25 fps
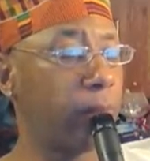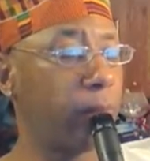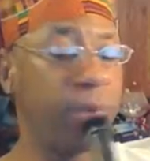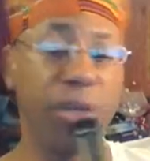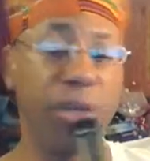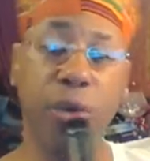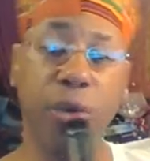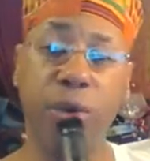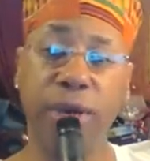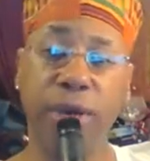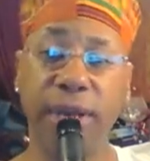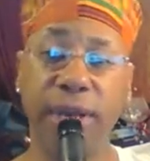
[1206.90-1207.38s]

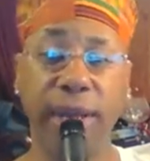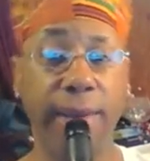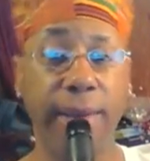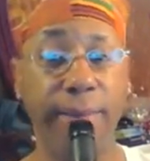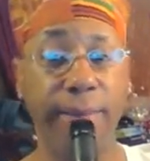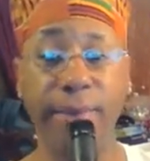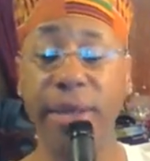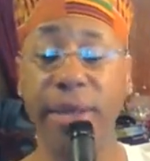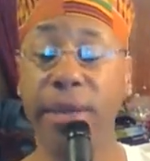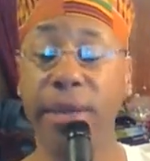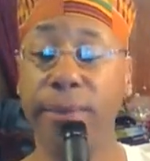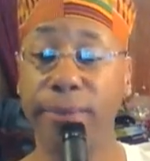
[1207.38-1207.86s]
We know that there
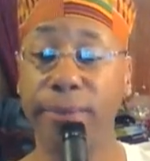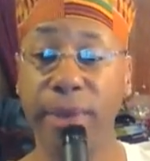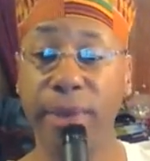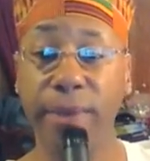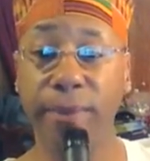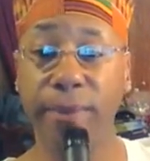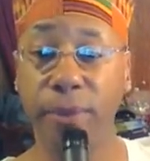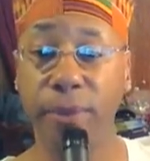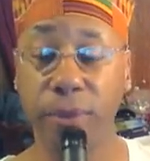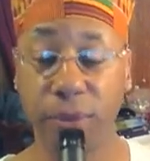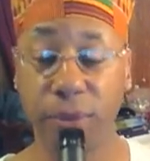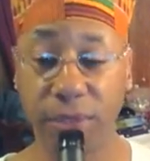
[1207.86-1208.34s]
are many
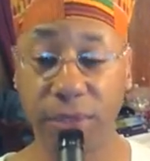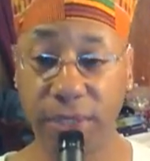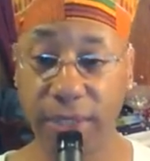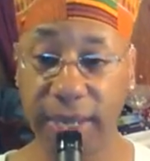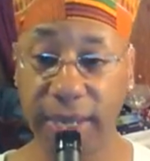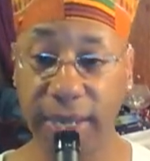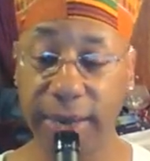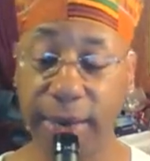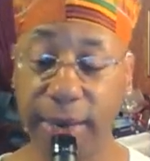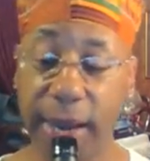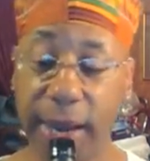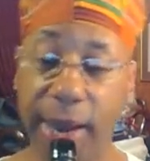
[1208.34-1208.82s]
people
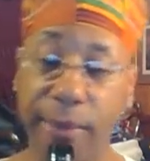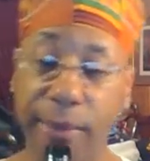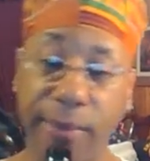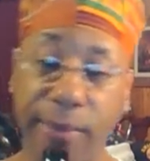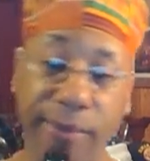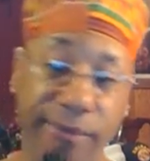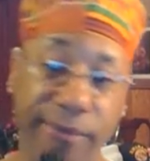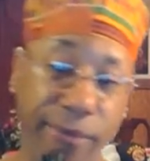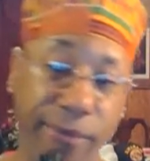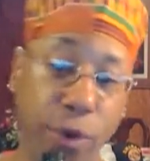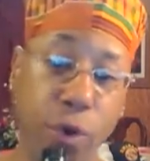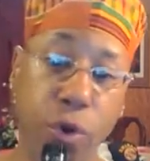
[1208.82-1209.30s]
that are
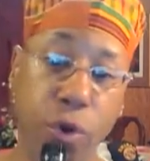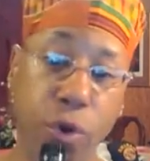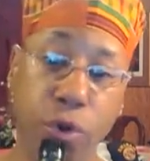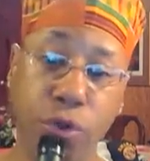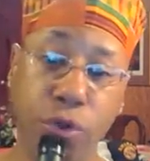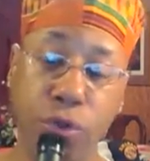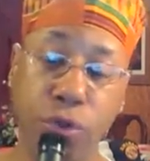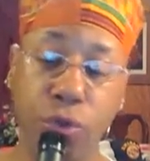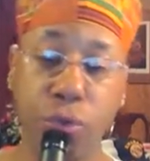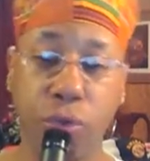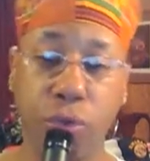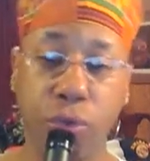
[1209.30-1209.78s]

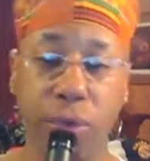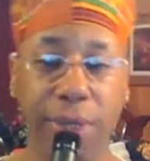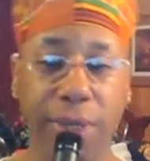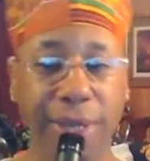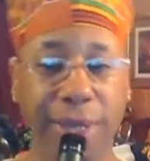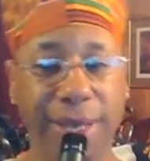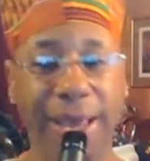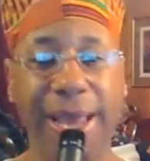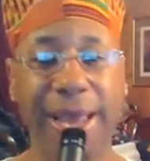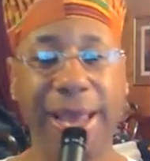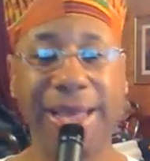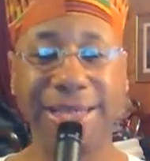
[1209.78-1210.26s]
referred to
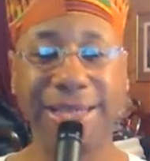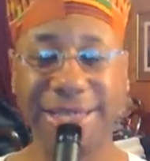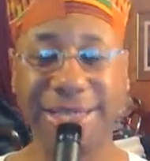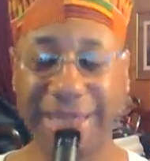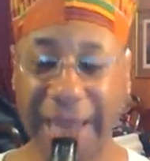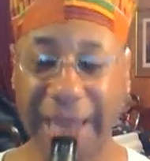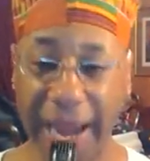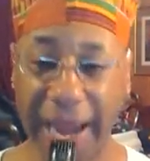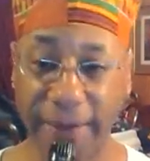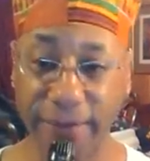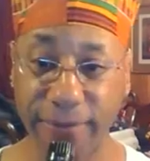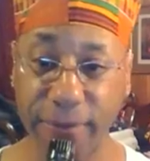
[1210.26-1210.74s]
as
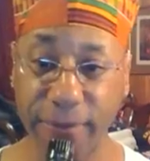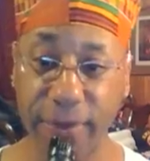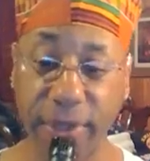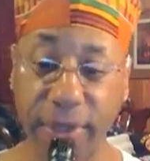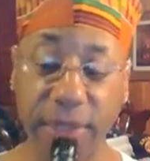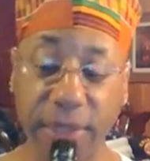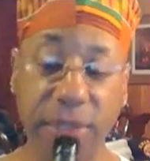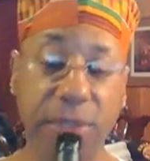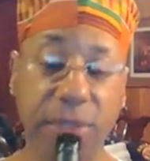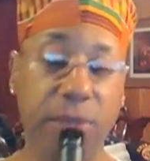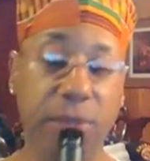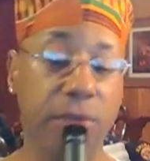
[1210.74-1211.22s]

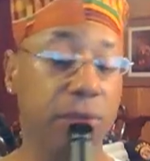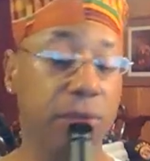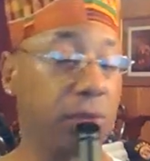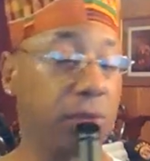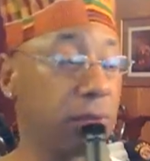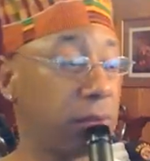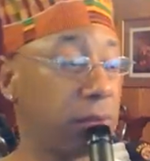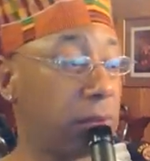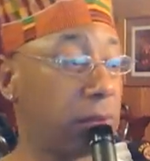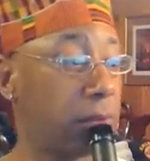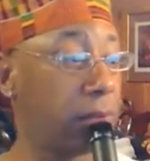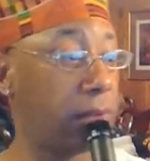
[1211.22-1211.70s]
African.
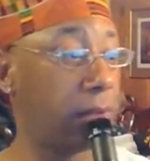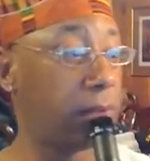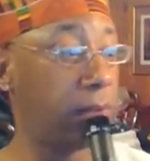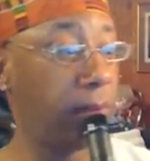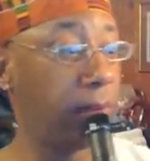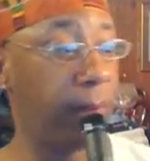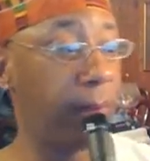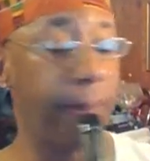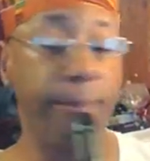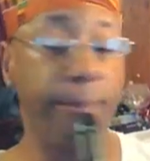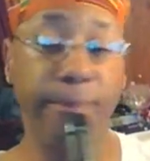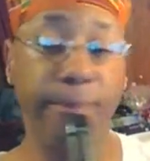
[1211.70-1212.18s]

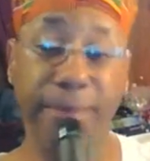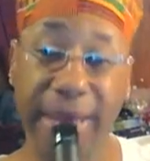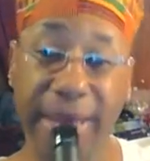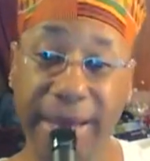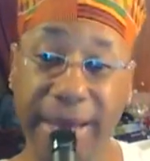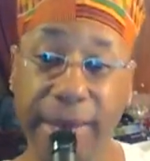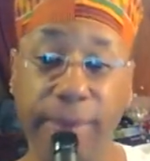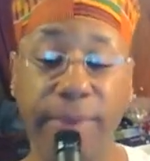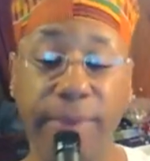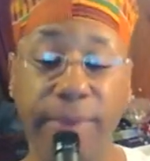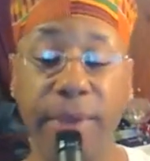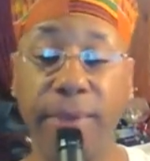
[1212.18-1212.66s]

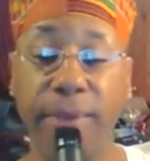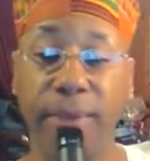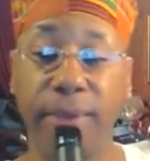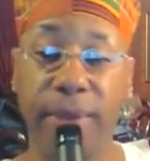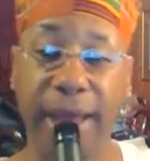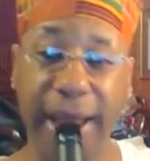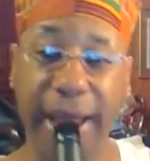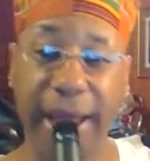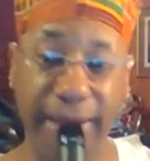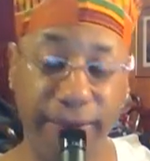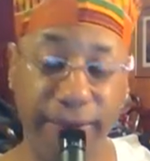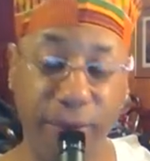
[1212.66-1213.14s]
Many
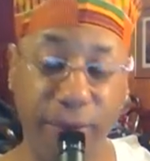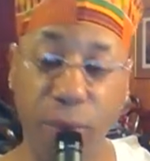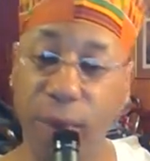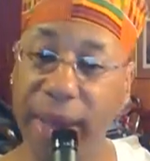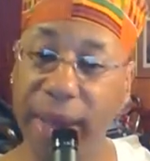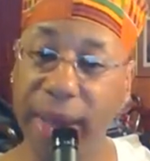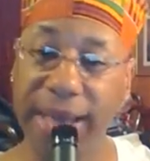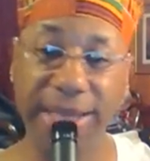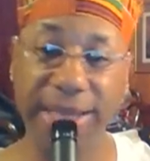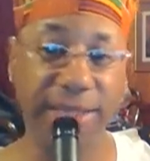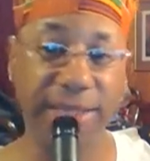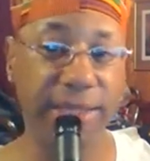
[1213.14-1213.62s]
people,
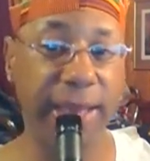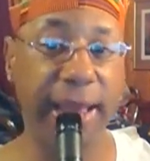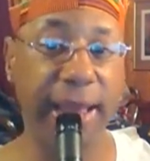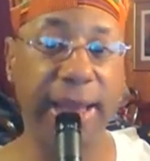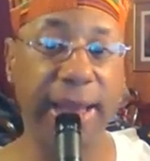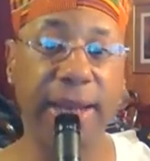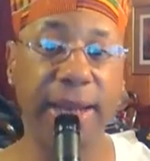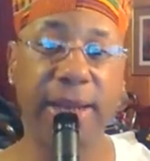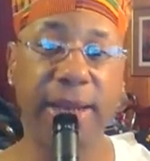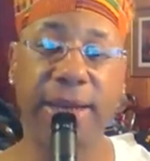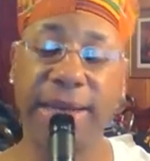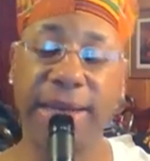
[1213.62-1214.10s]

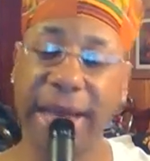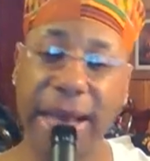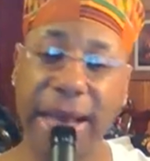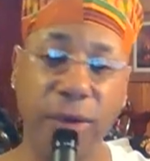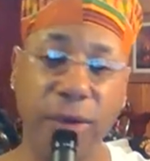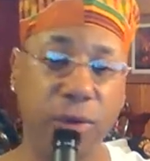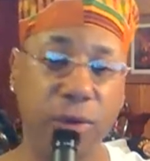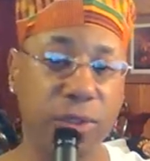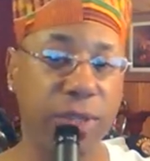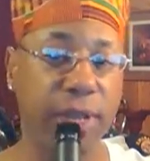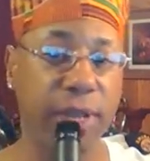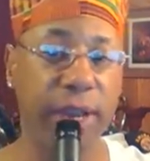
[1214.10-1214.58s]
Afro-Asiatic,
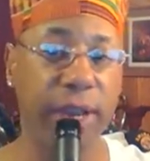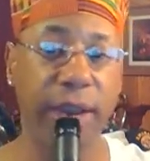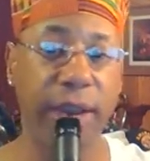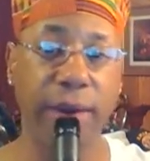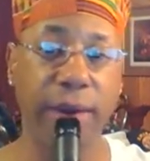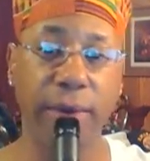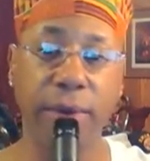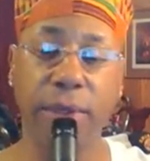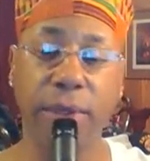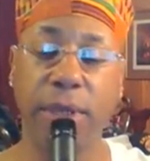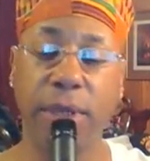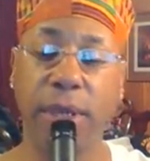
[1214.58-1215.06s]

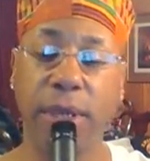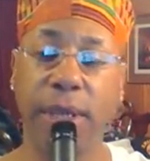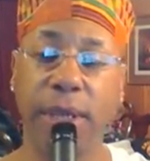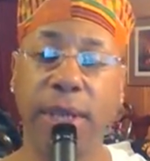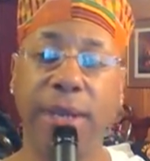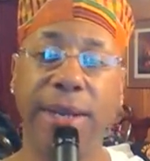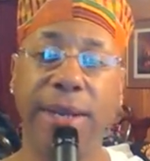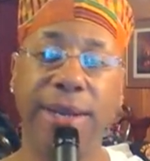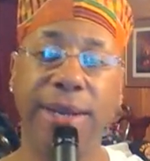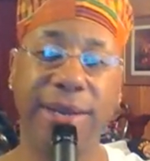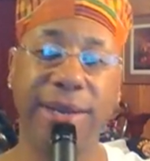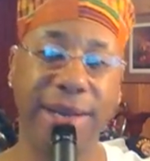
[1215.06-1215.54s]
Nilo-Saharan,
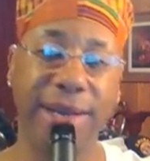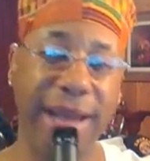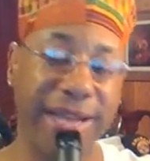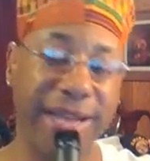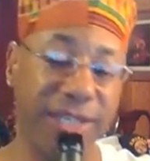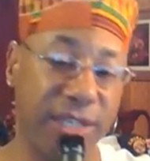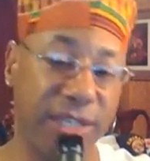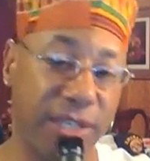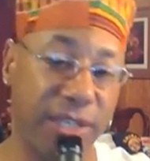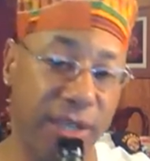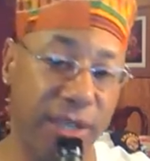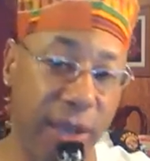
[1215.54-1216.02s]

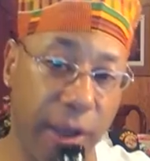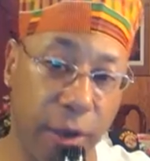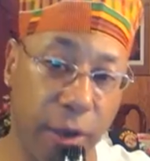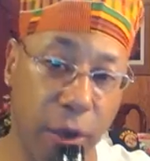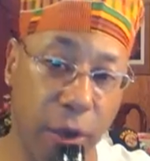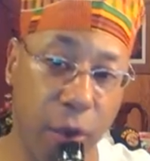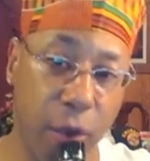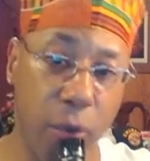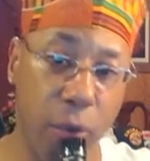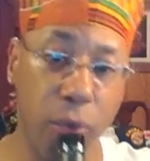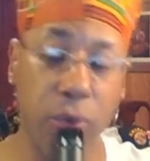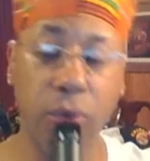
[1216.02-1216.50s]
Niger
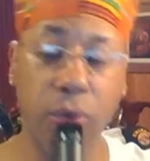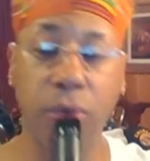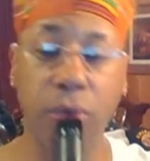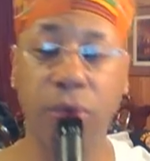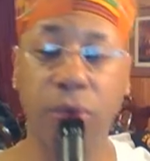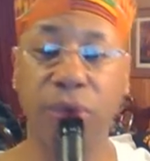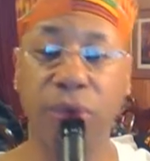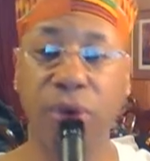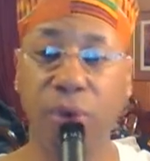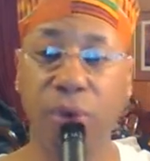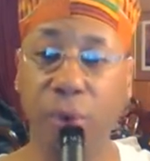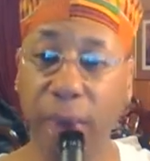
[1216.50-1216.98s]
Congo,
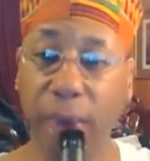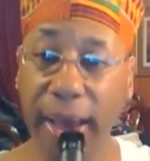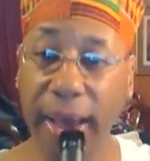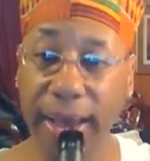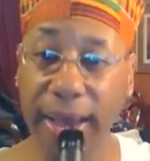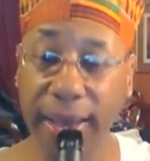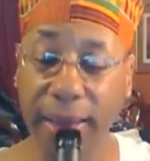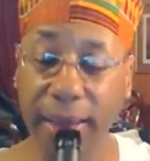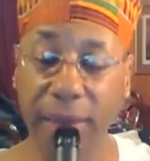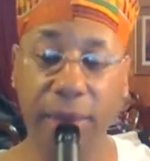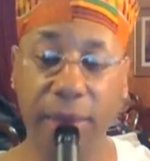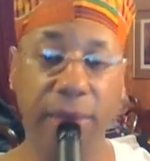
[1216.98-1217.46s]

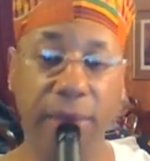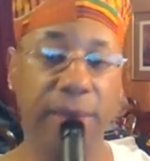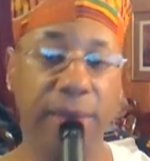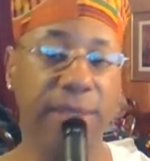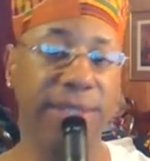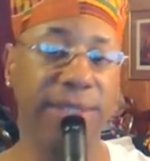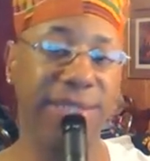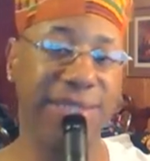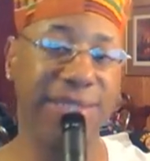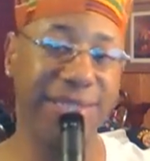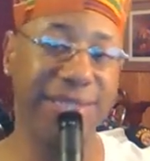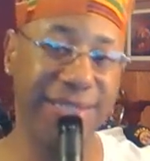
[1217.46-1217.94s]
Quay,
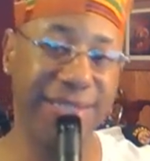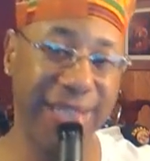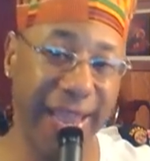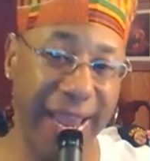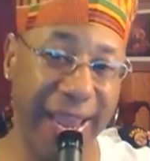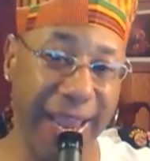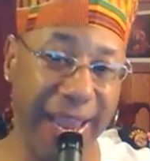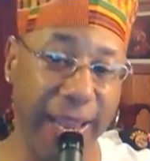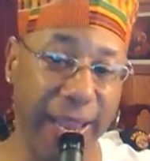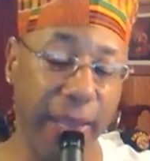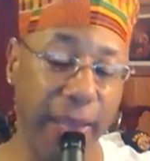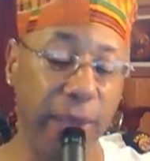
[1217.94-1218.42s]

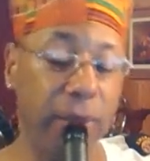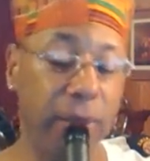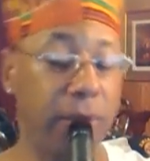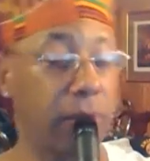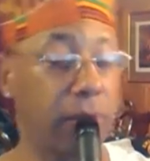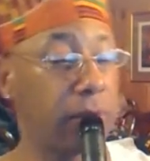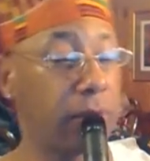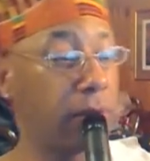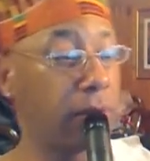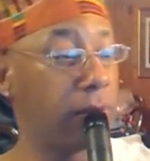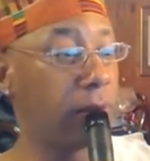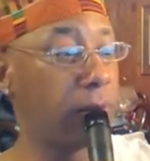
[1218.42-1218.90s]
San,
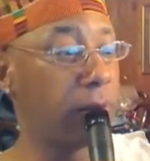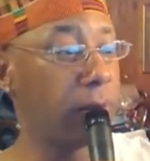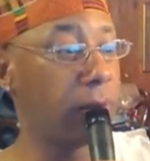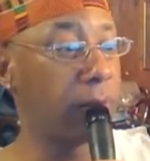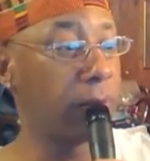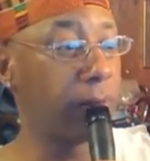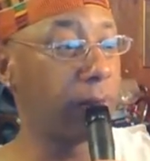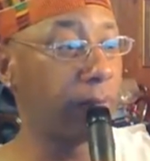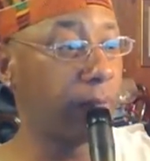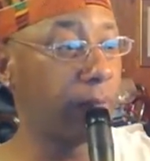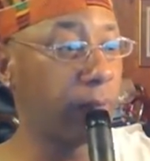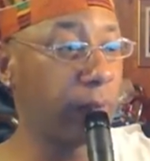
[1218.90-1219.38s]

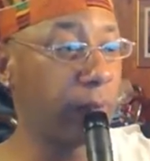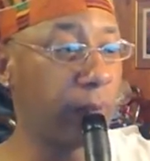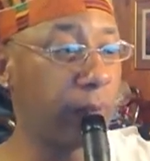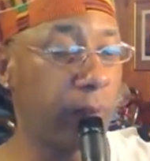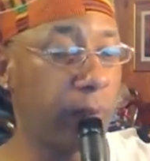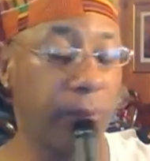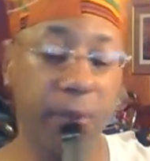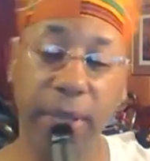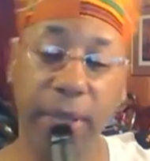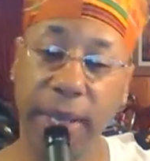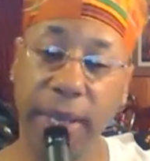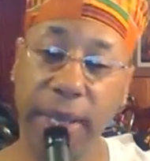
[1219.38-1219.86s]

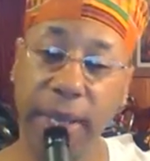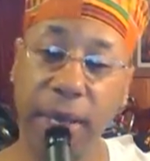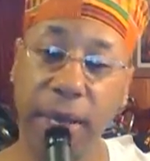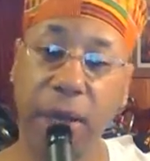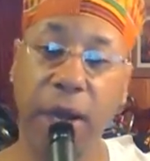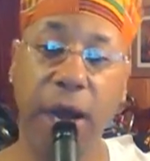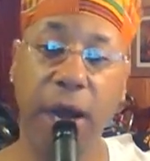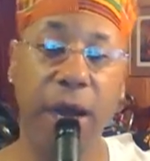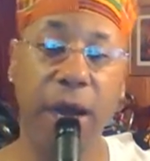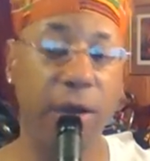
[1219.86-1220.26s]
and